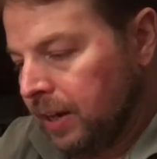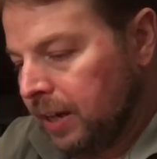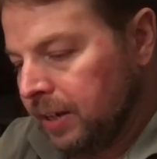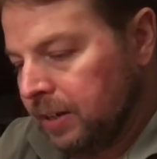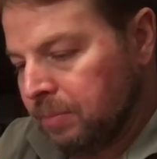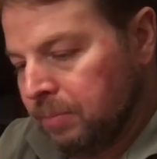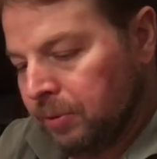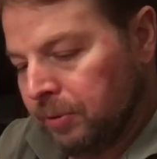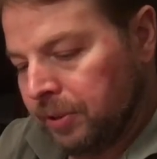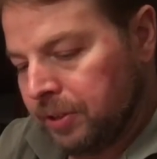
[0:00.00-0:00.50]
I
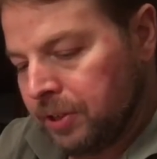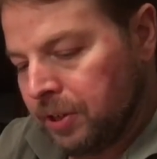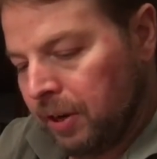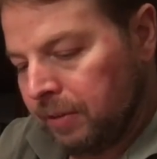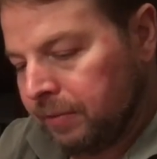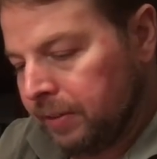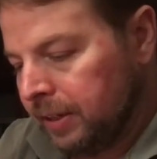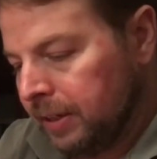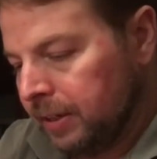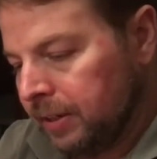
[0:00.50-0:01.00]
didn't pull this
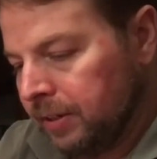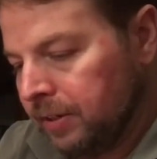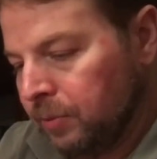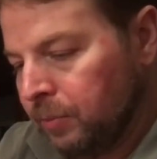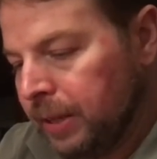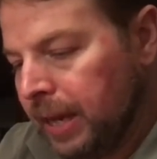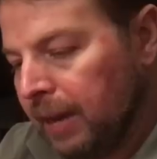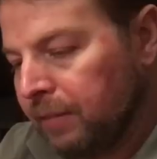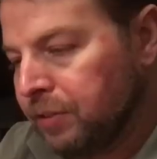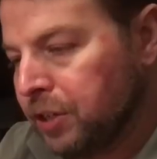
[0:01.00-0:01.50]
off of here.
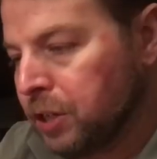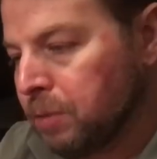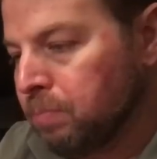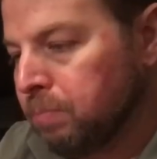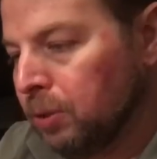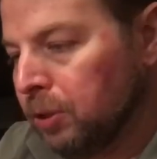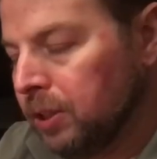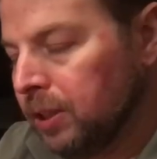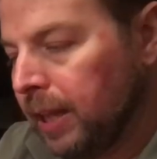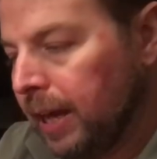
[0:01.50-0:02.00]
We have just
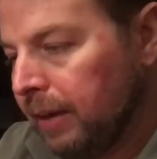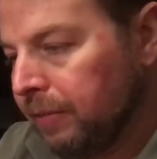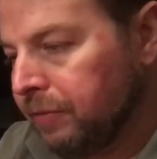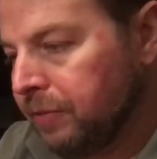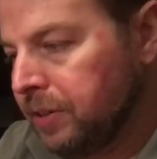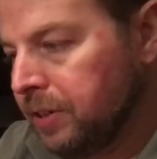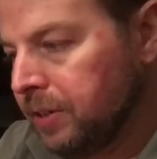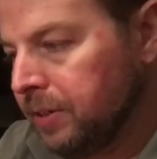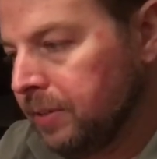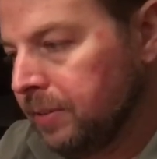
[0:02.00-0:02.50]
Bull
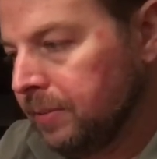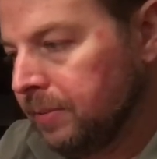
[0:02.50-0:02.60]
left.